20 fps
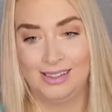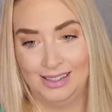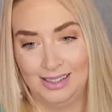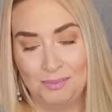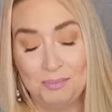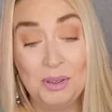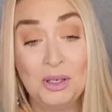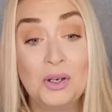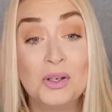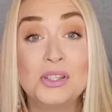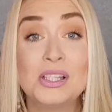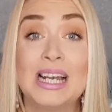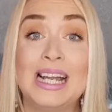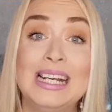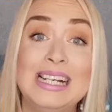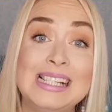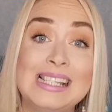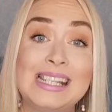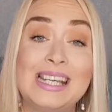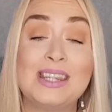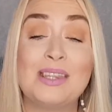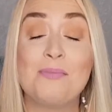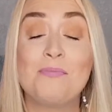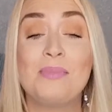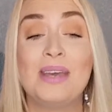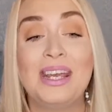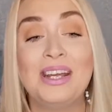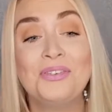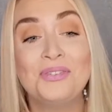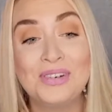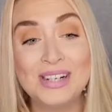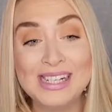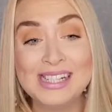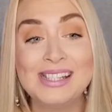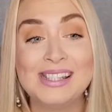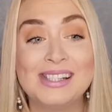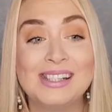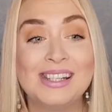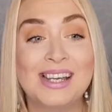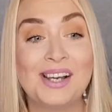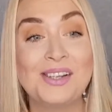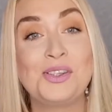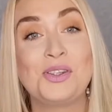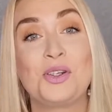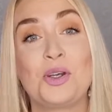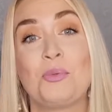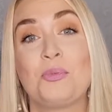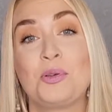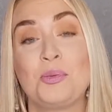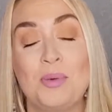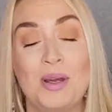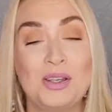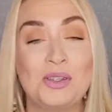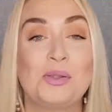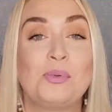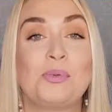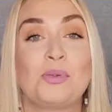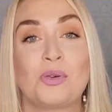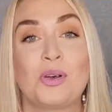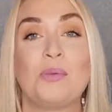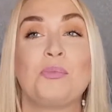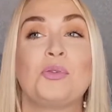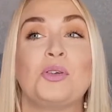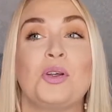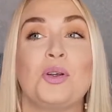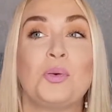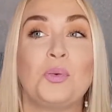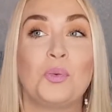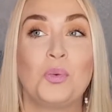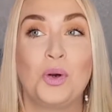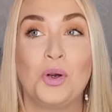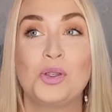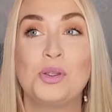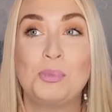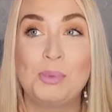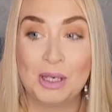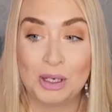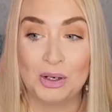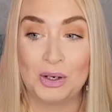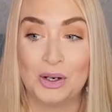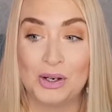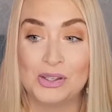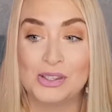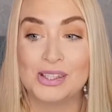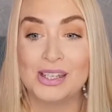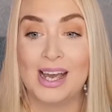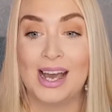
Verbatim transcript: Because like I said, the main reason that I stopped my subscription was because